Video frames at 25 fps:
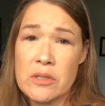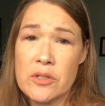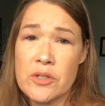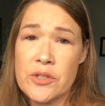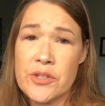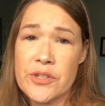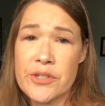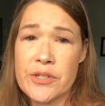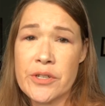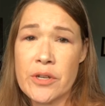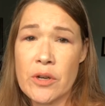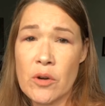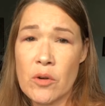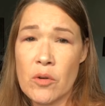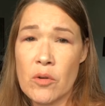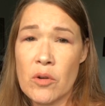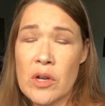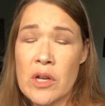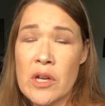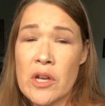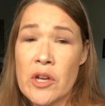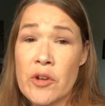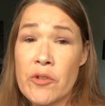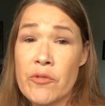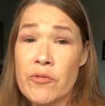So
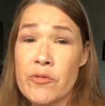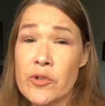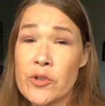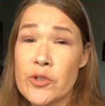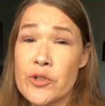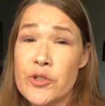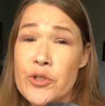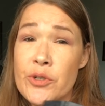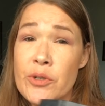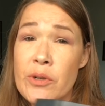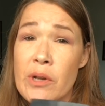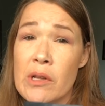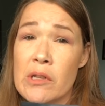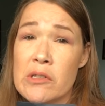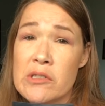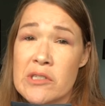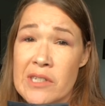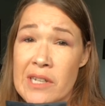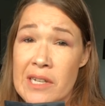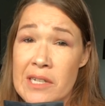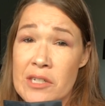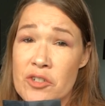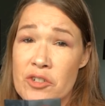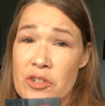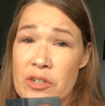for $2
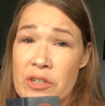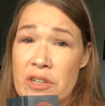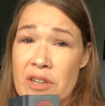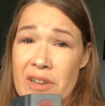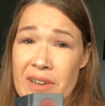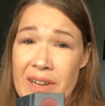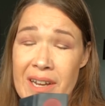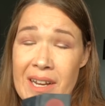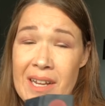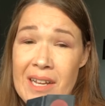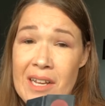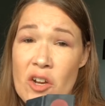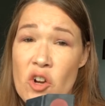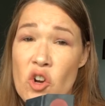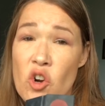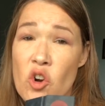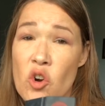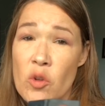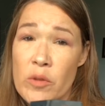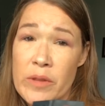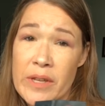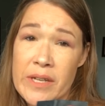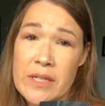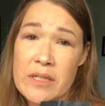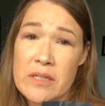extra, you're getting all
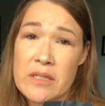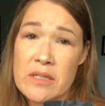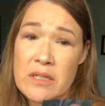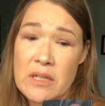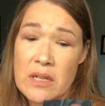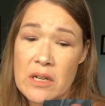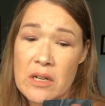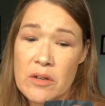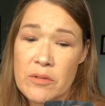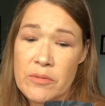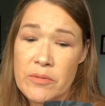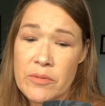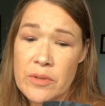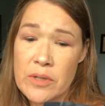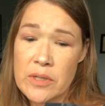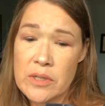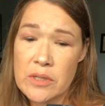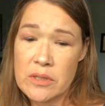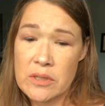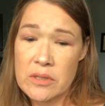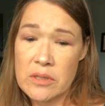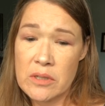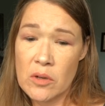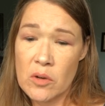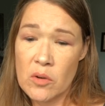that stuff.
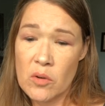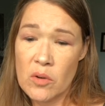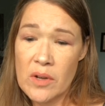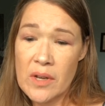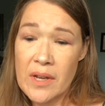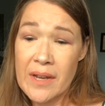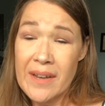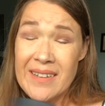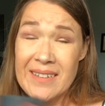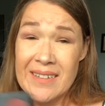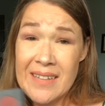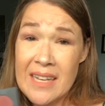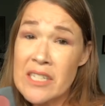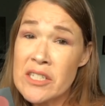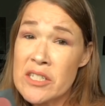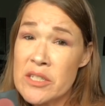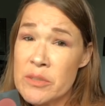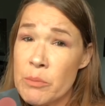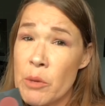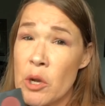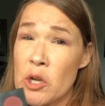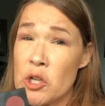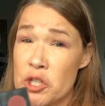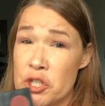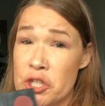So that's
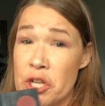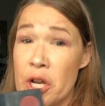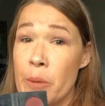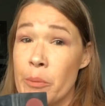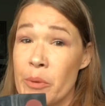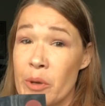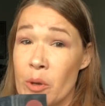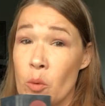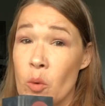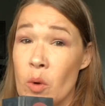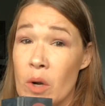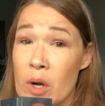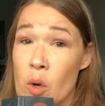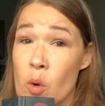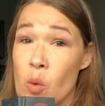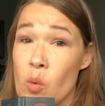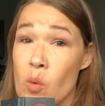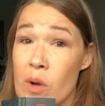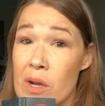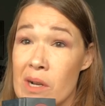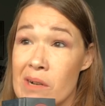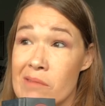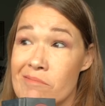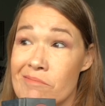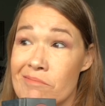Smart Shopping
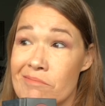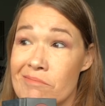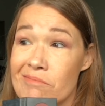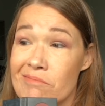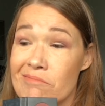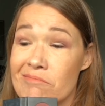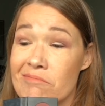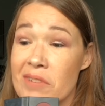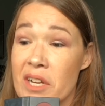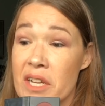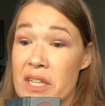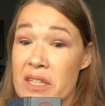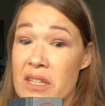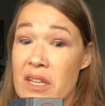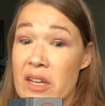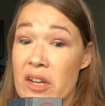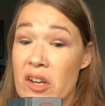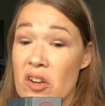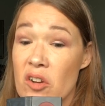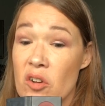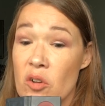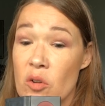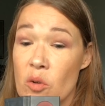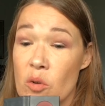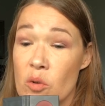101 right there.
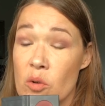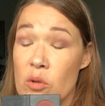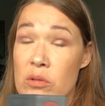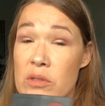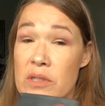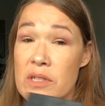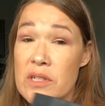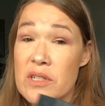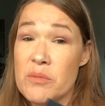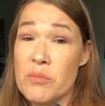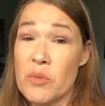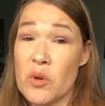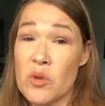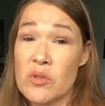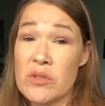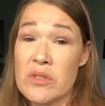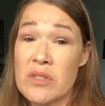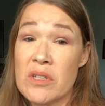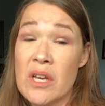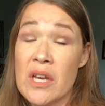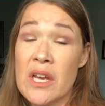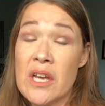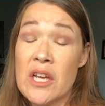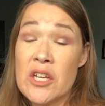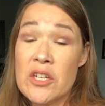Holy smokes.
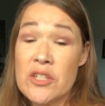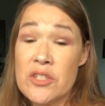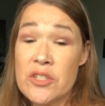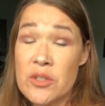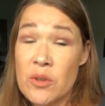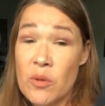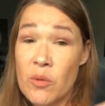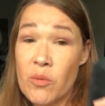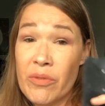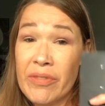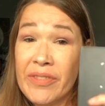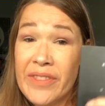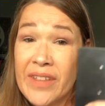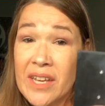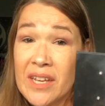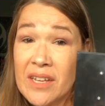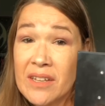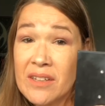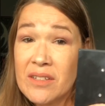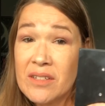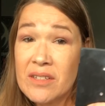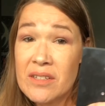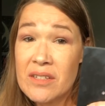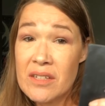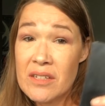So
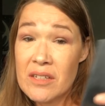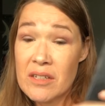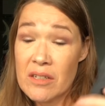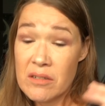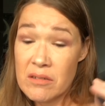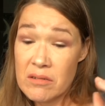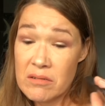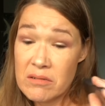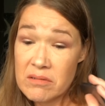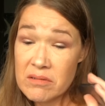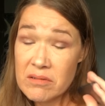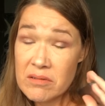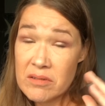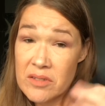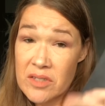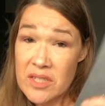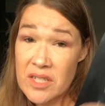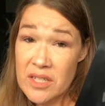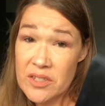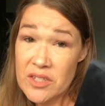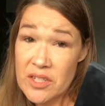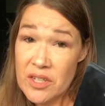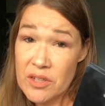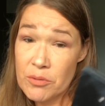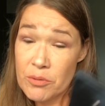this,
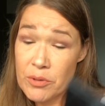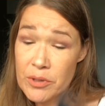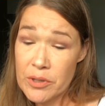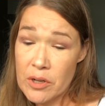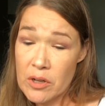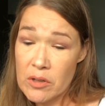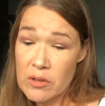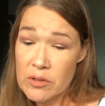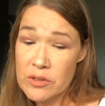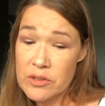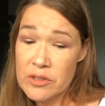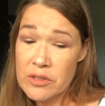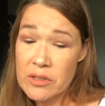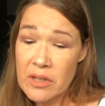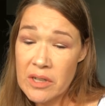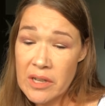$63.